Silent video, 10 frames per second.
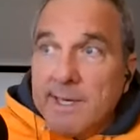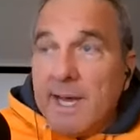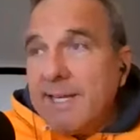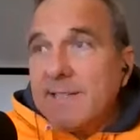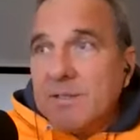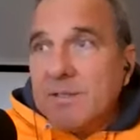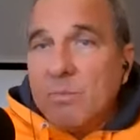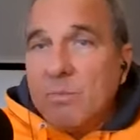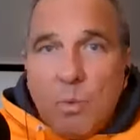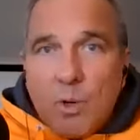I guess,
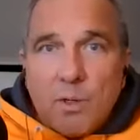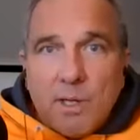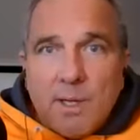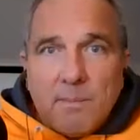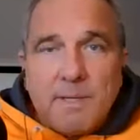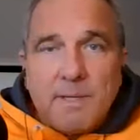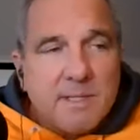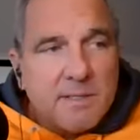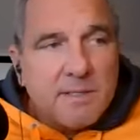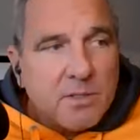some word Olympics
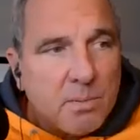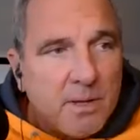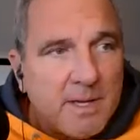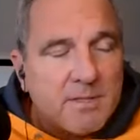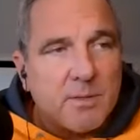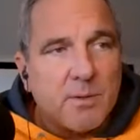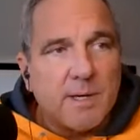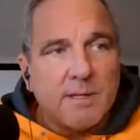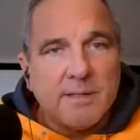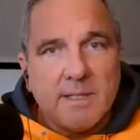that took place
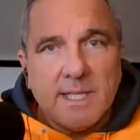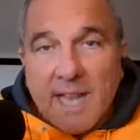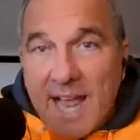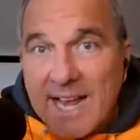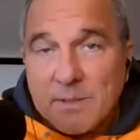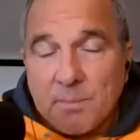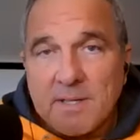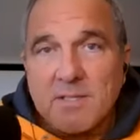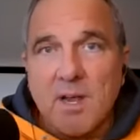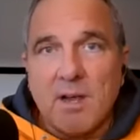during the last
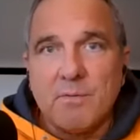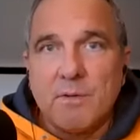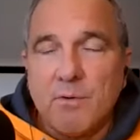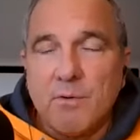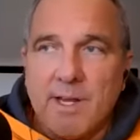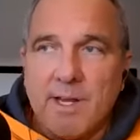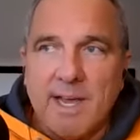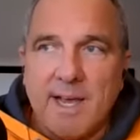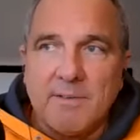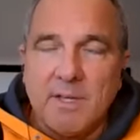press conference for Andy
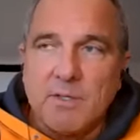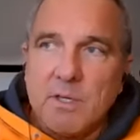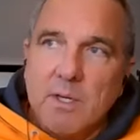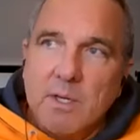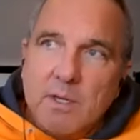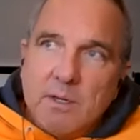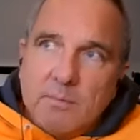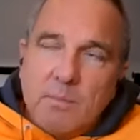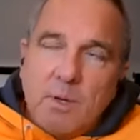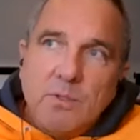Avalos.
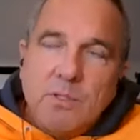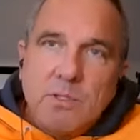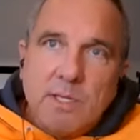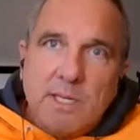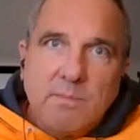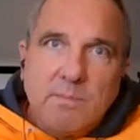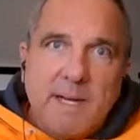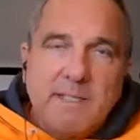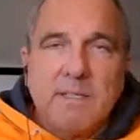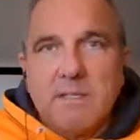Most
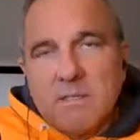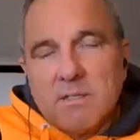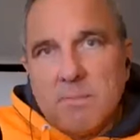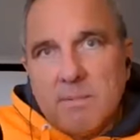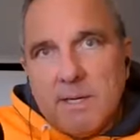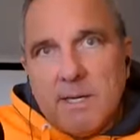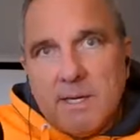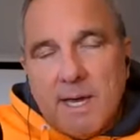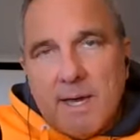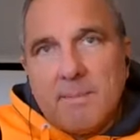expected this to be
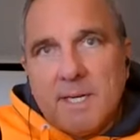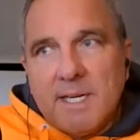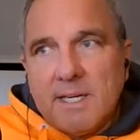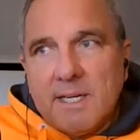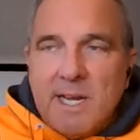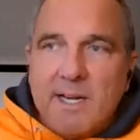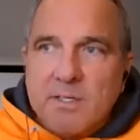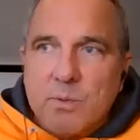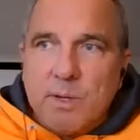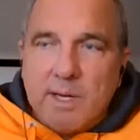happening
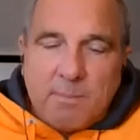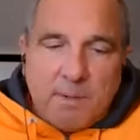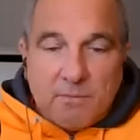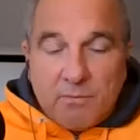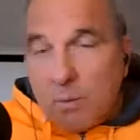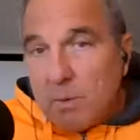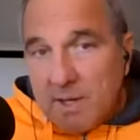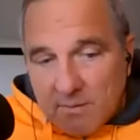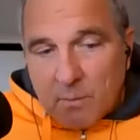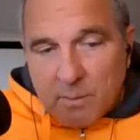next week, but for
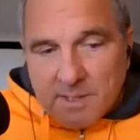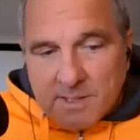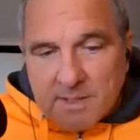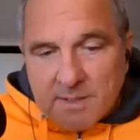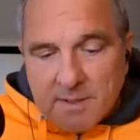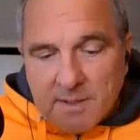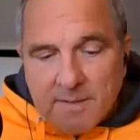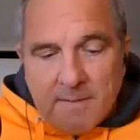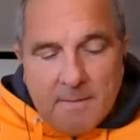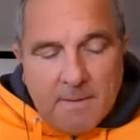whatever reason,
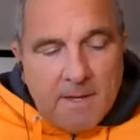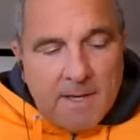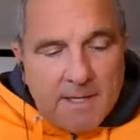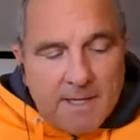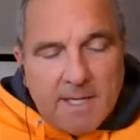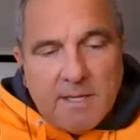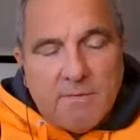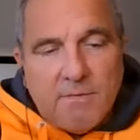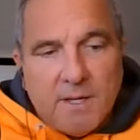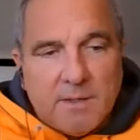Andy
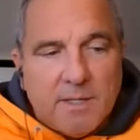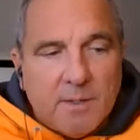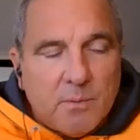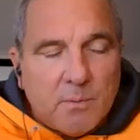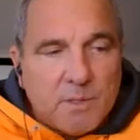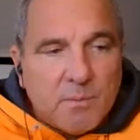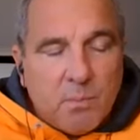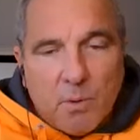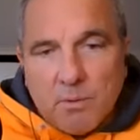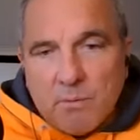felt that it was
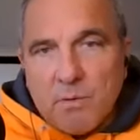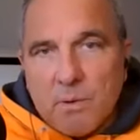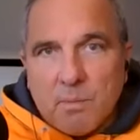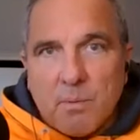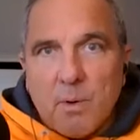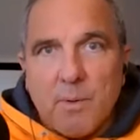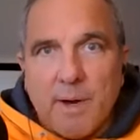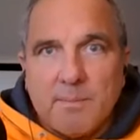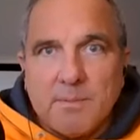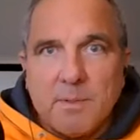important for the
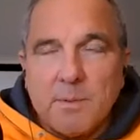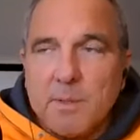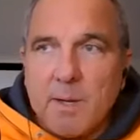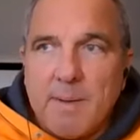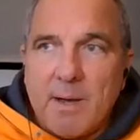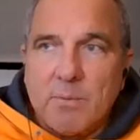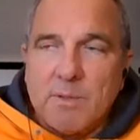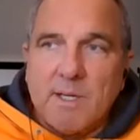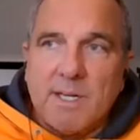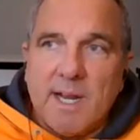program to come out
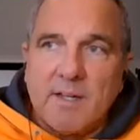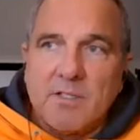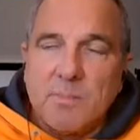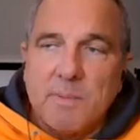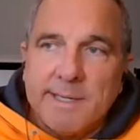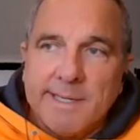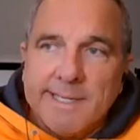with the announcement